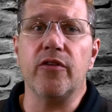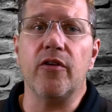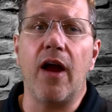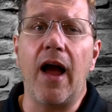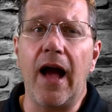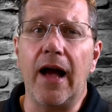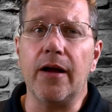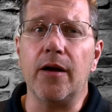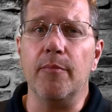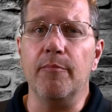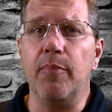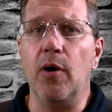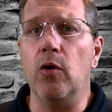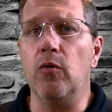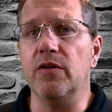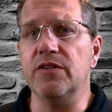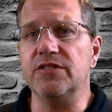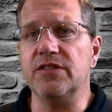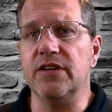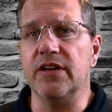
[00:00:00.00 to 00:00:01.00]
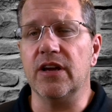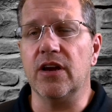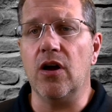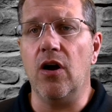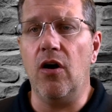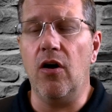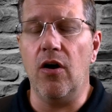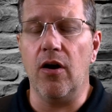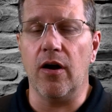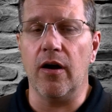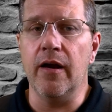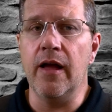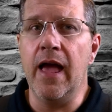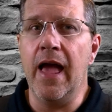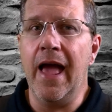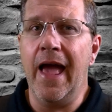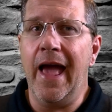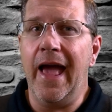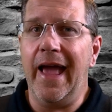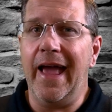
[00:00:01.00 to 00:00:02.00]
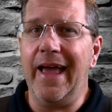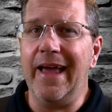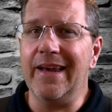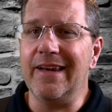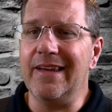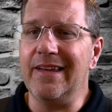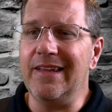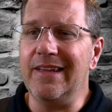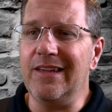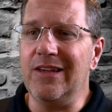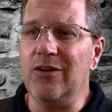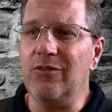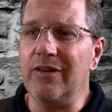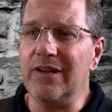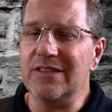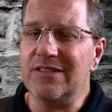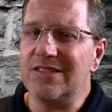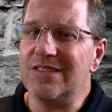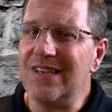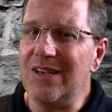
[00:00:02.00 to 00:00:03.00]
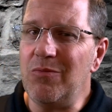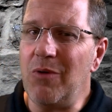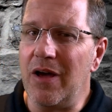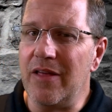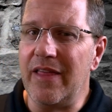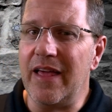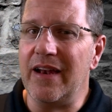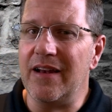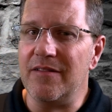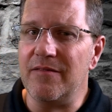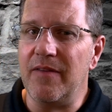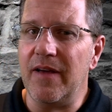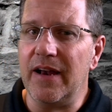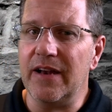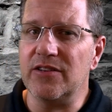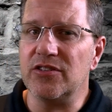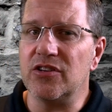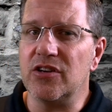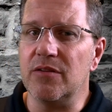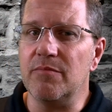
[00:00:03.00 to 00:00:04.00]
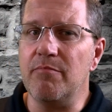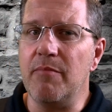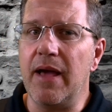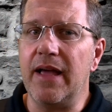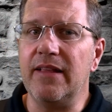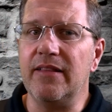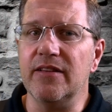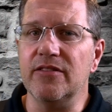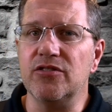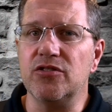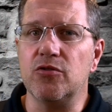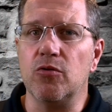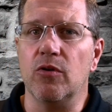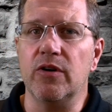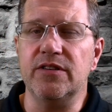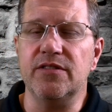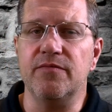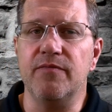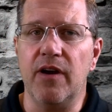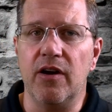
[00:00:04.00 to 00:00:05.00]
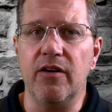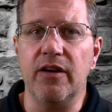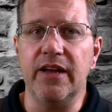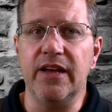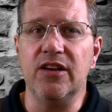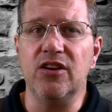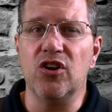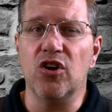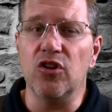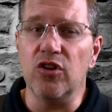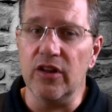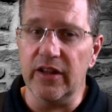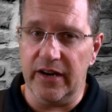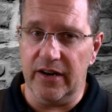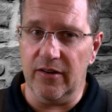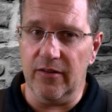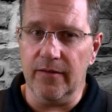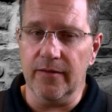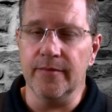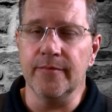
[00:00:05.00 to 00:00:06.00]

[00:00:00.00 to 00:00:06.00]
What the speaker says: hot components in the car. And you can see why that advantage could make this choice very clear.